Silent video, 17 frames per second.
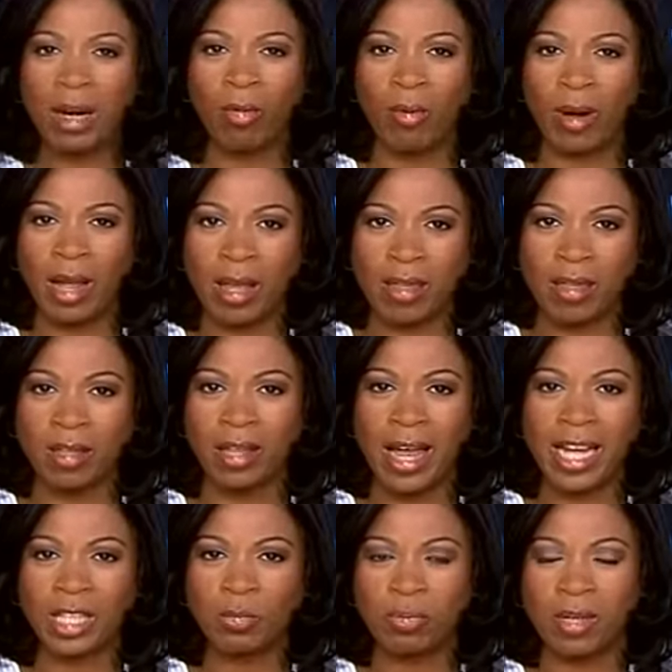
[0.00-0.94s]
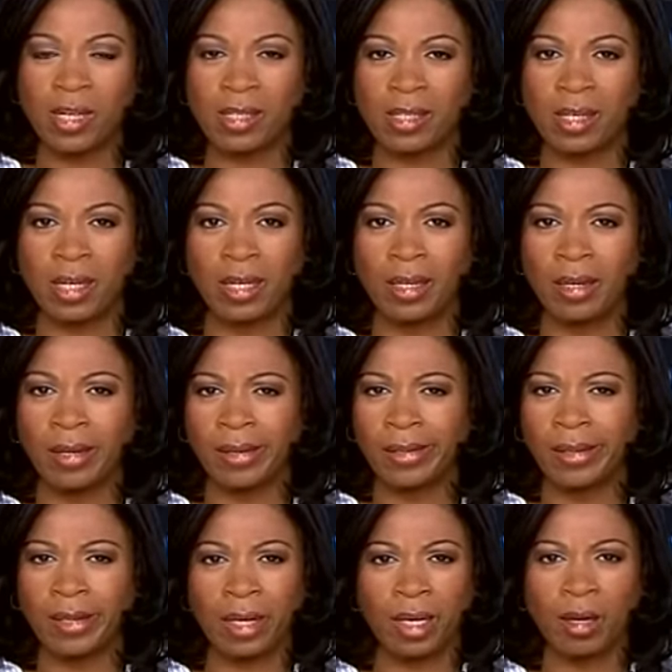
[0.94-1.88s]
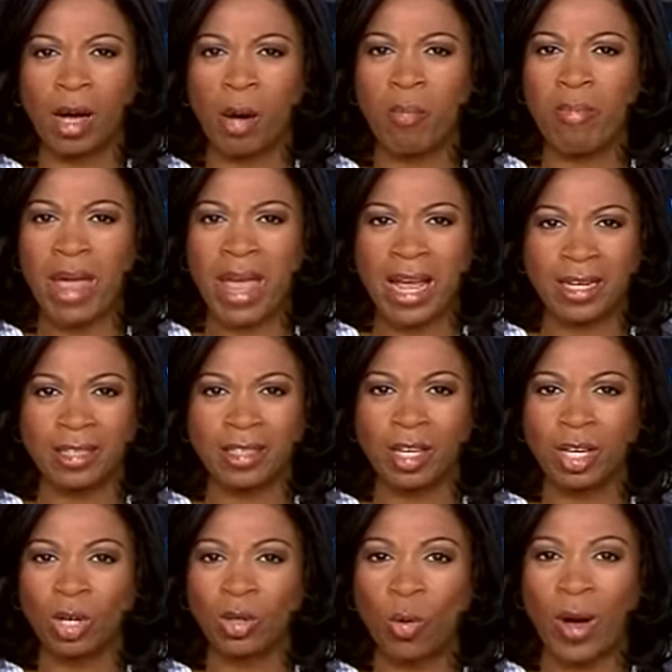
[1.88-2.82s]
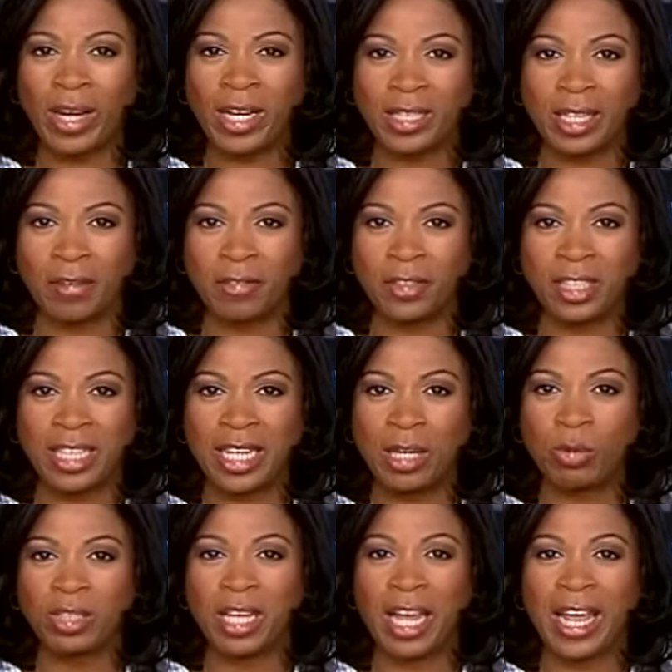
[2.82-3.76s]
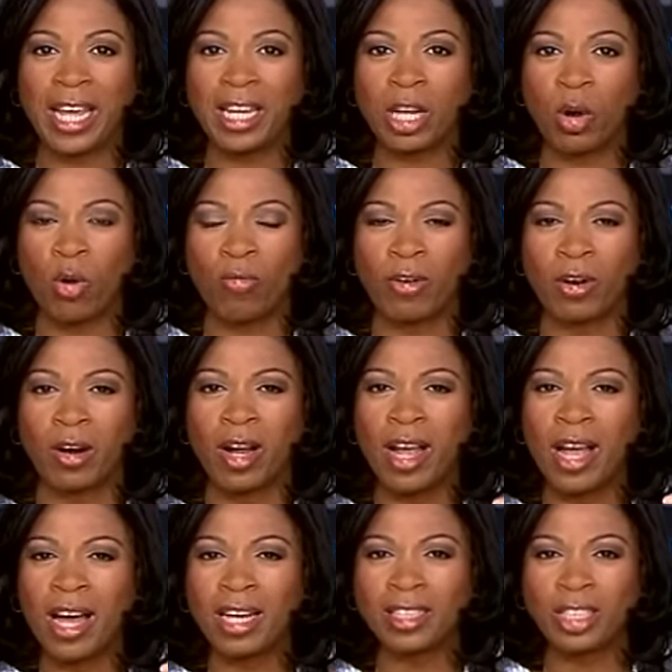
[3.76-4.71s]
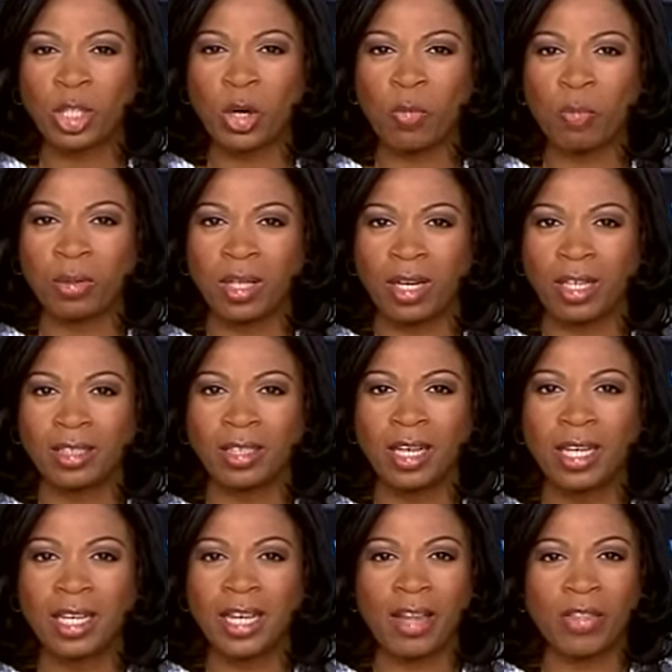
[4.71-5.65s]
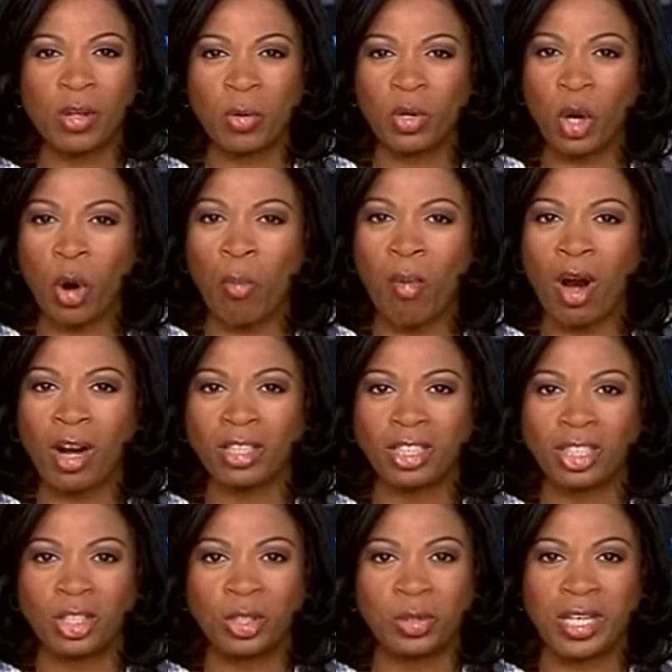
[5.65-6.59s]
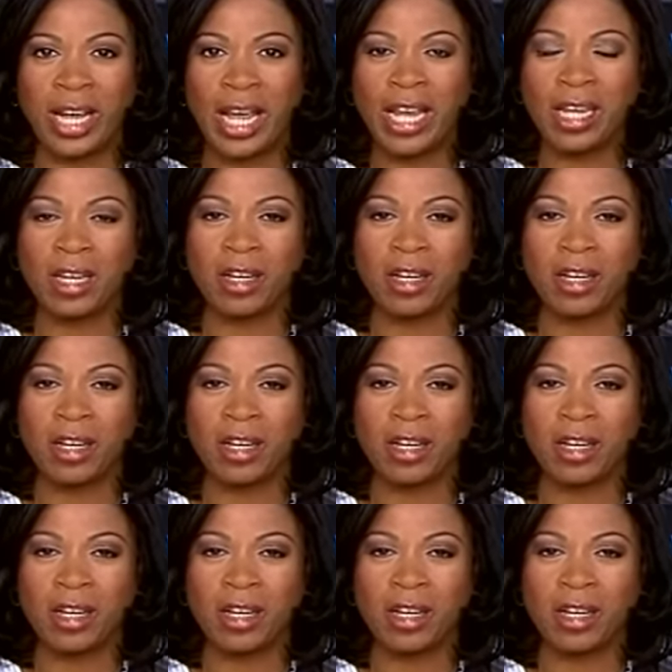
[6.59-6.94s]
the way, the last president amassed quite a deficit. He was handed over a surplus, yet there were no marches during the 8